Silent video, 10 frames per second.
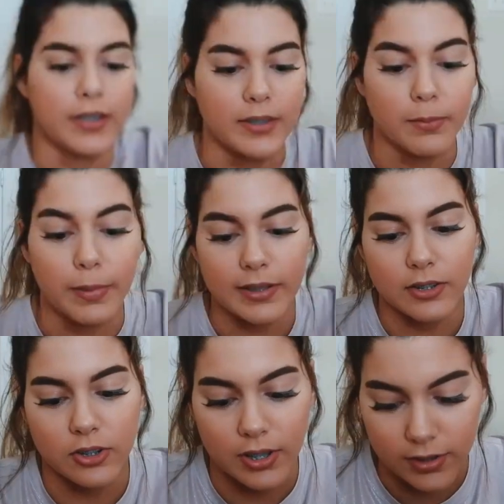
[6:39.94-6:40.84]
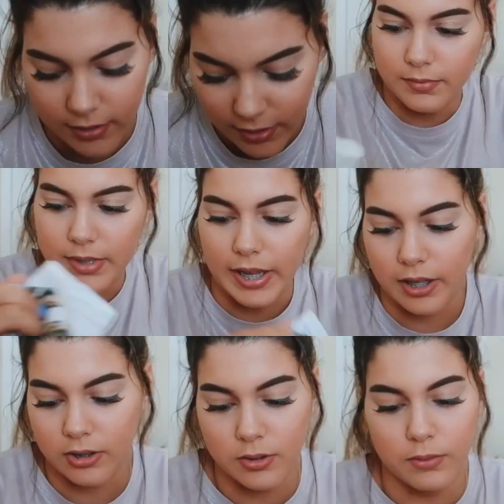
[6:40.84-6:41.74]
it is a maxi dress.
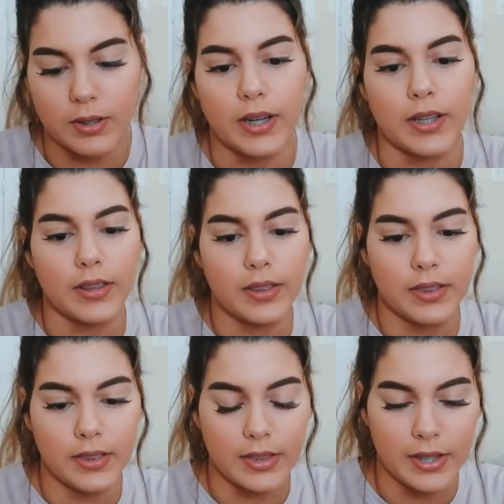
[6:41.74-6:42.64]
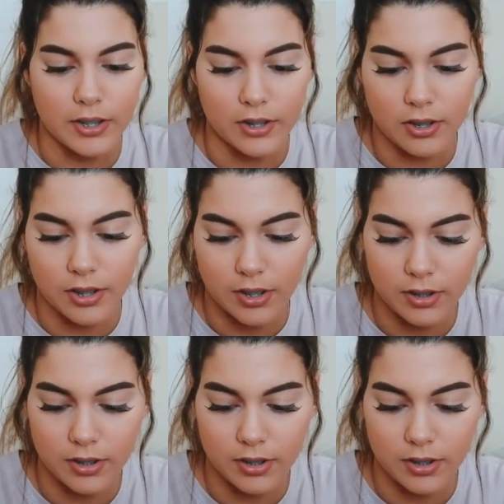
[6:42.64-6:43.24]
I also got this